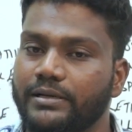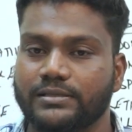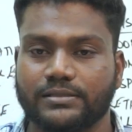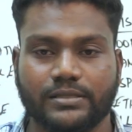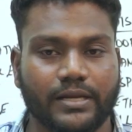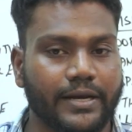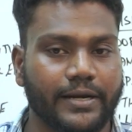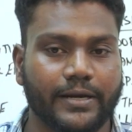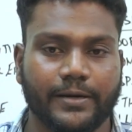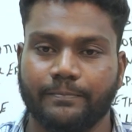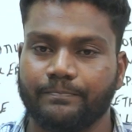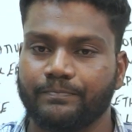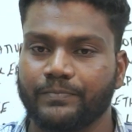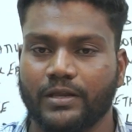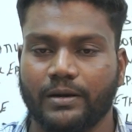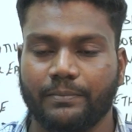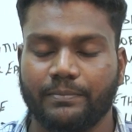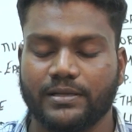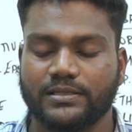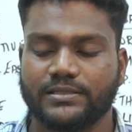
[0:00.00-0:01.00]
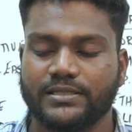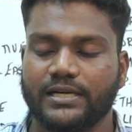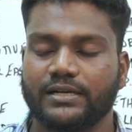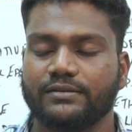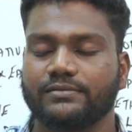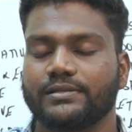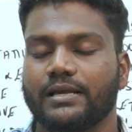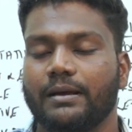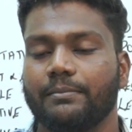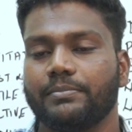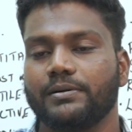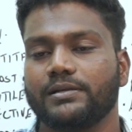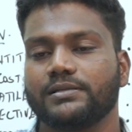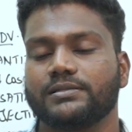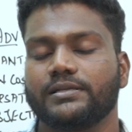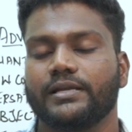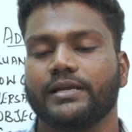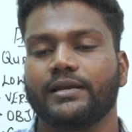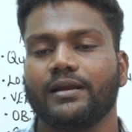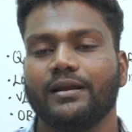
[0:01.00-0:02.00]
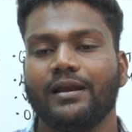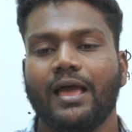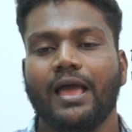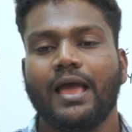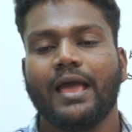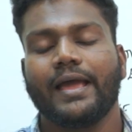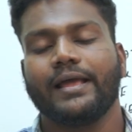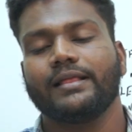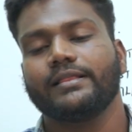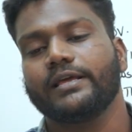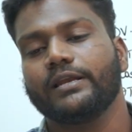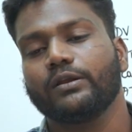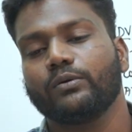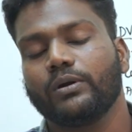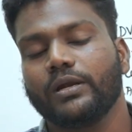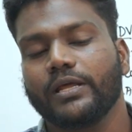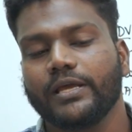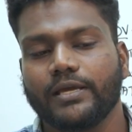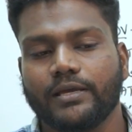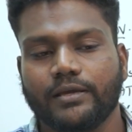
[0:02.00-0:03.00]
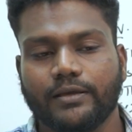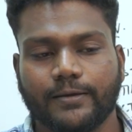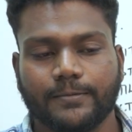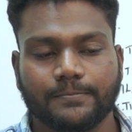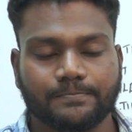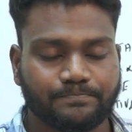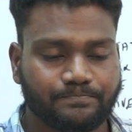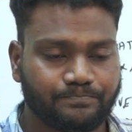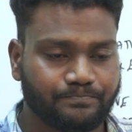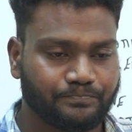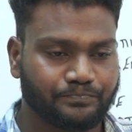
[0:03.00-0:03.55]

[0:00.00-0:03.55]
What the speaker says: needed. Representative sample is needed, and then only